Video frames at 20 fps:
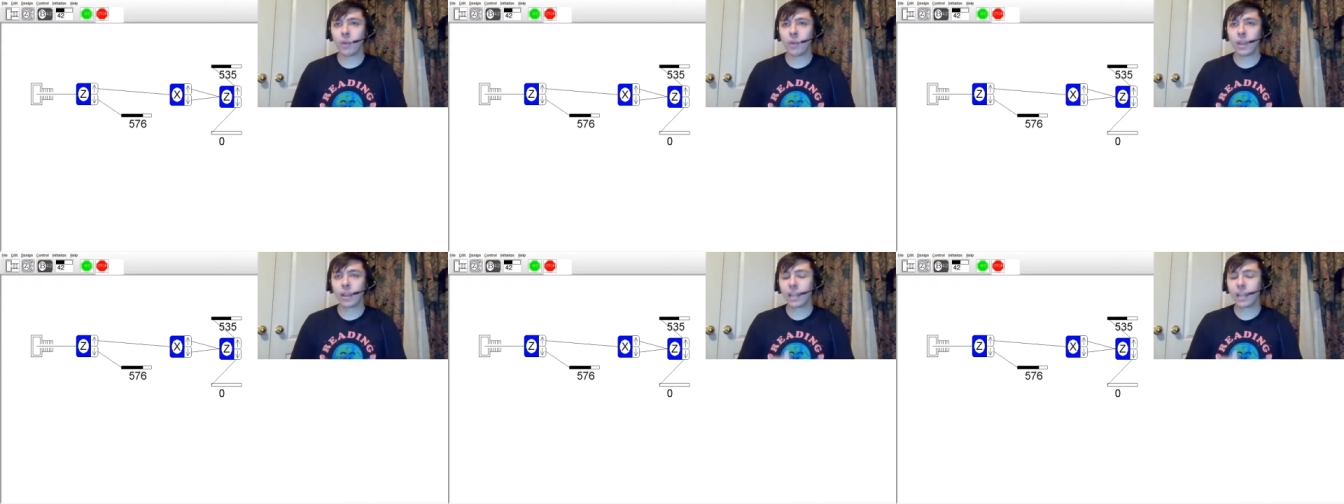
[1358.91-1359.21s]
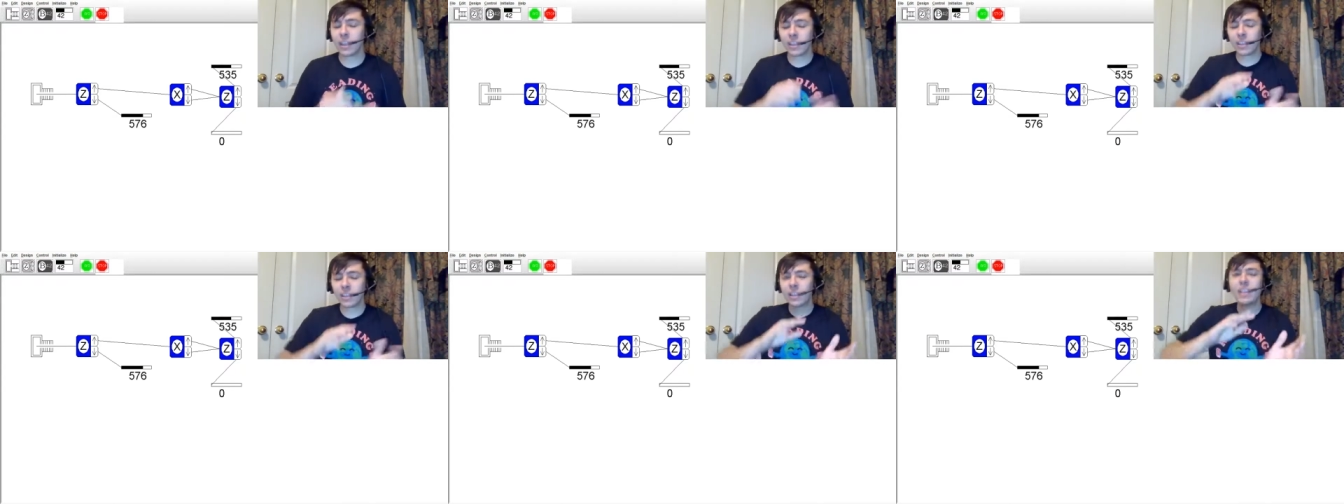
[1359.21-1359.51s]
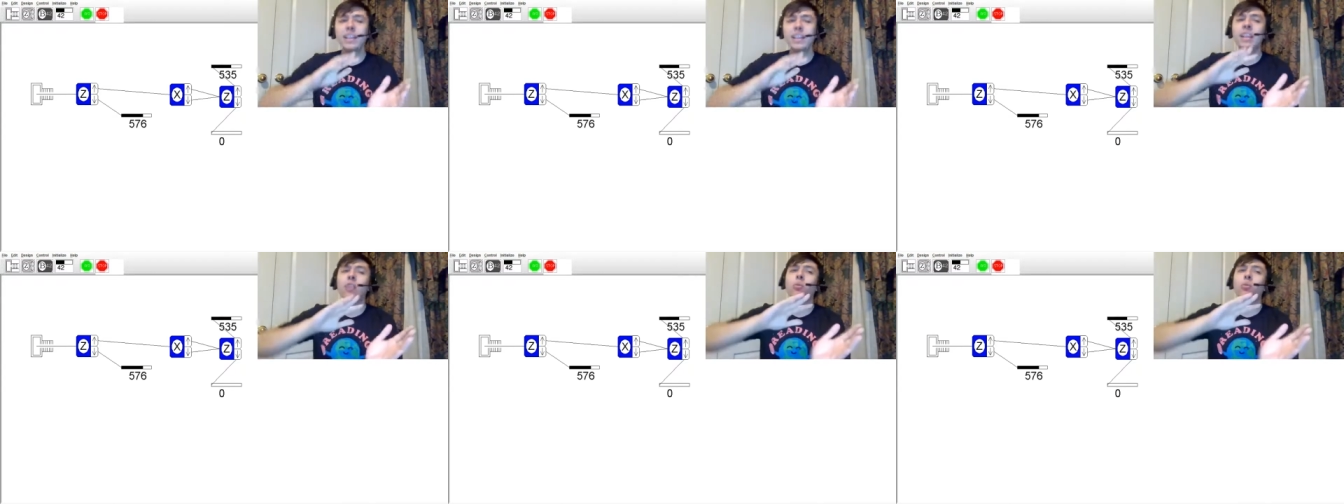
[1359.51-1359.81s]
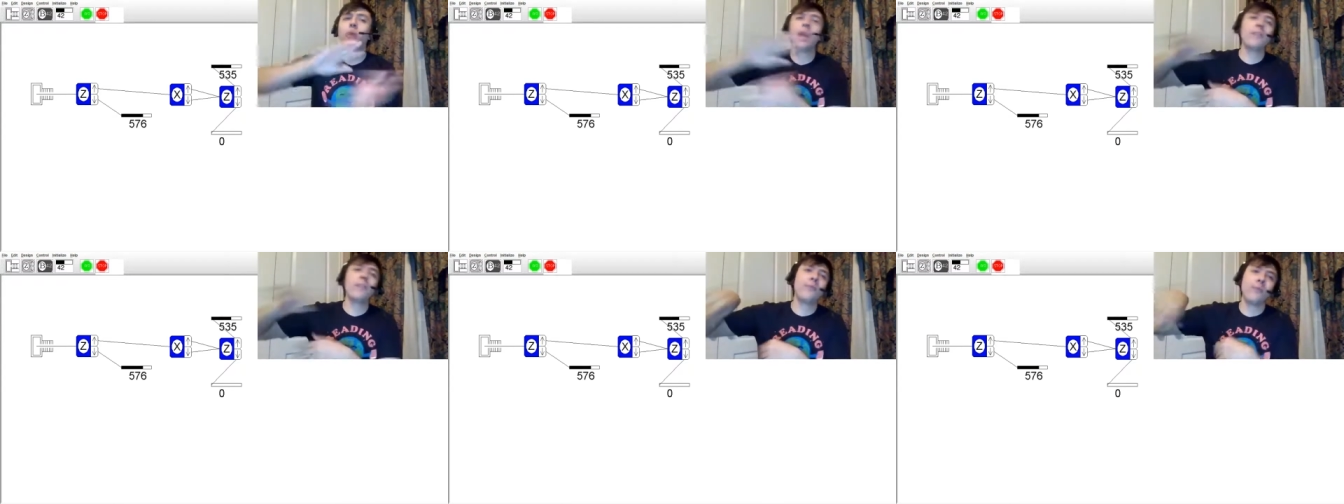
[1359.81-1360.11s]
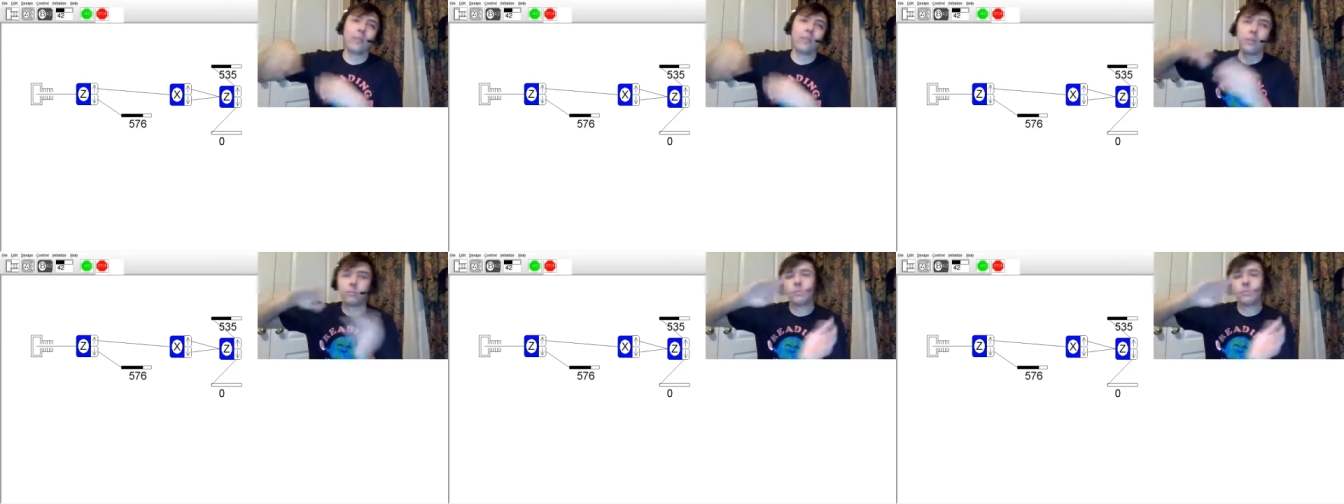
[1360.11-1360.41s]
Let's let's get away
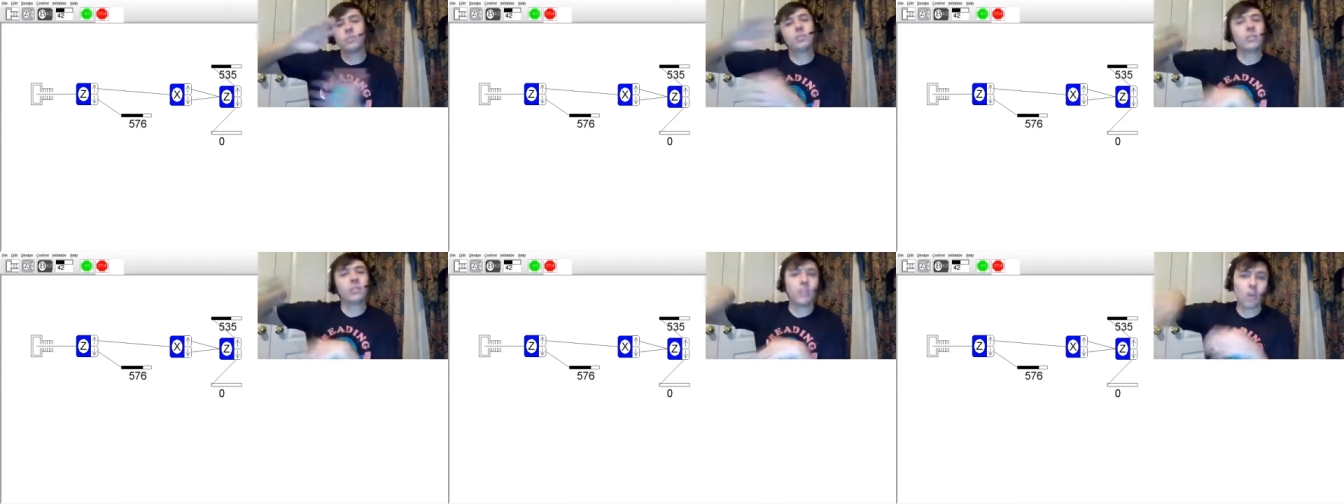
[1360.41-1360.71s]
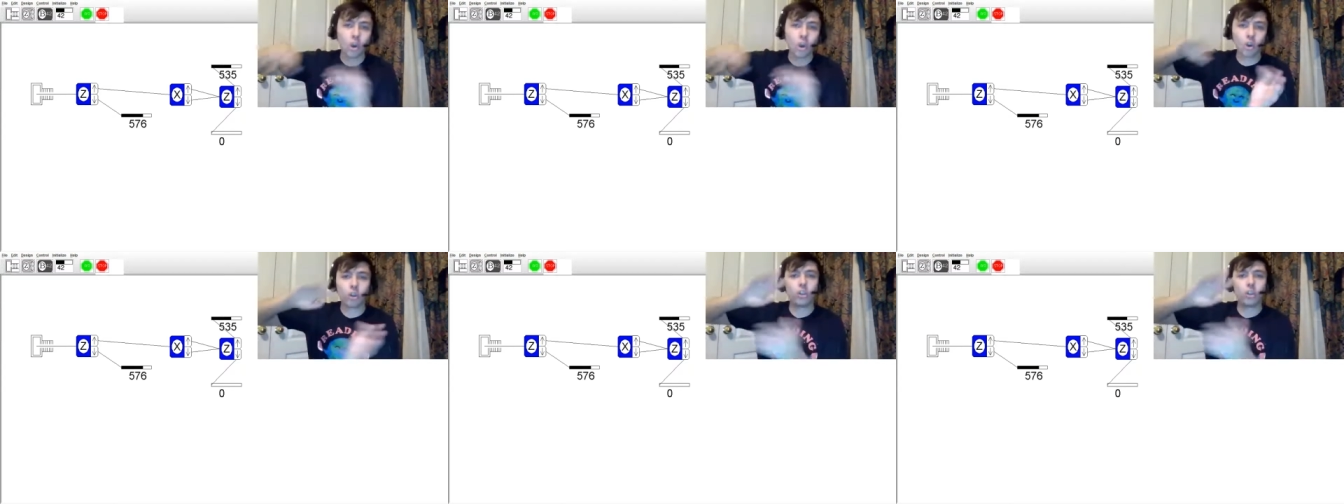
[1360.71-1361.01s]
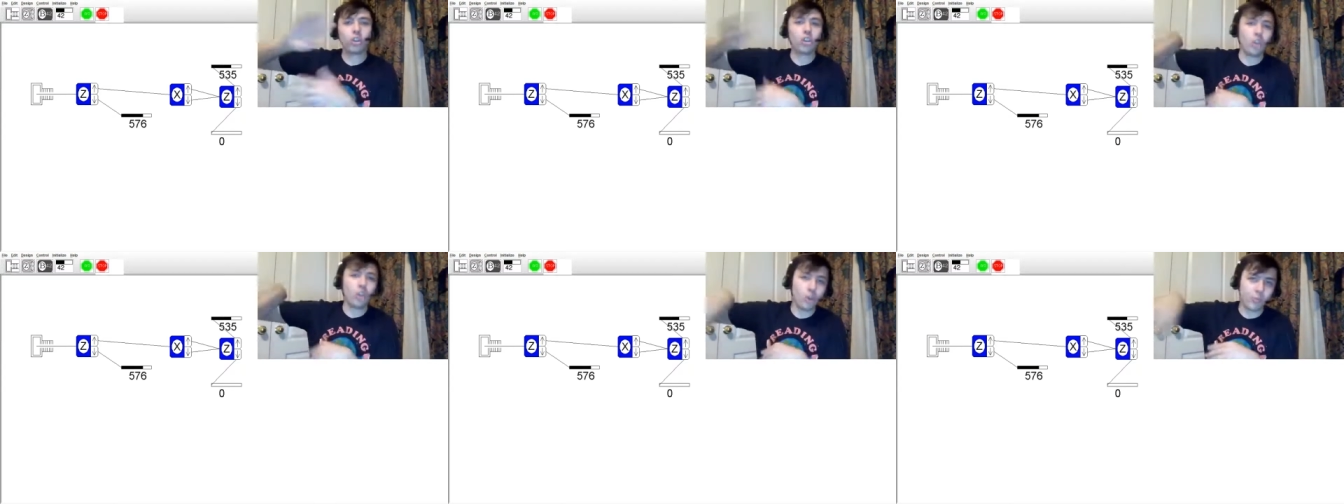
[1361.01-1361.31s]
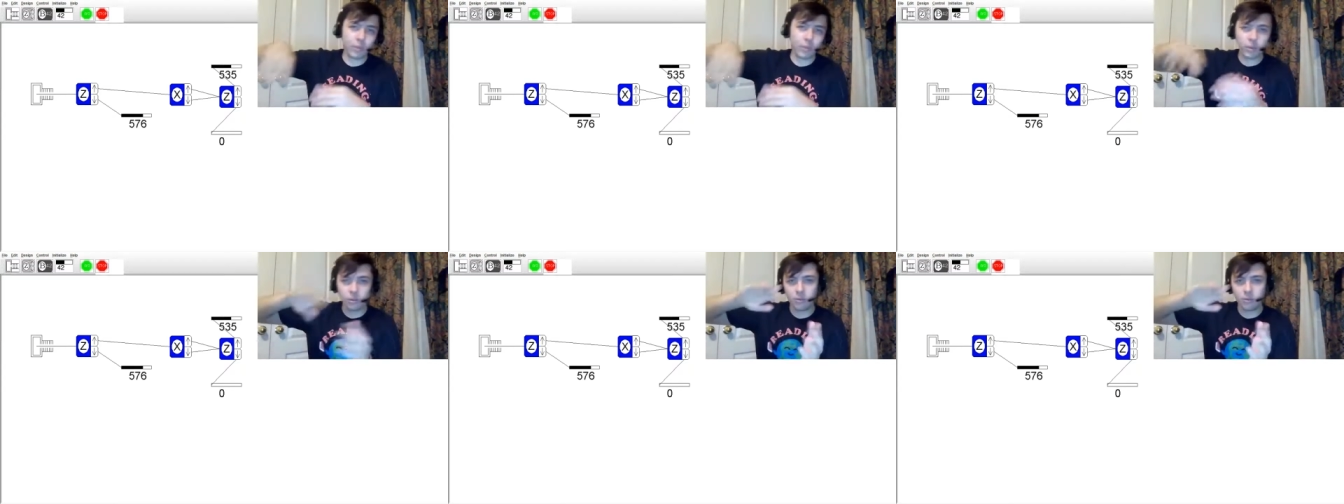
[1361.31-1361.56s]
from our human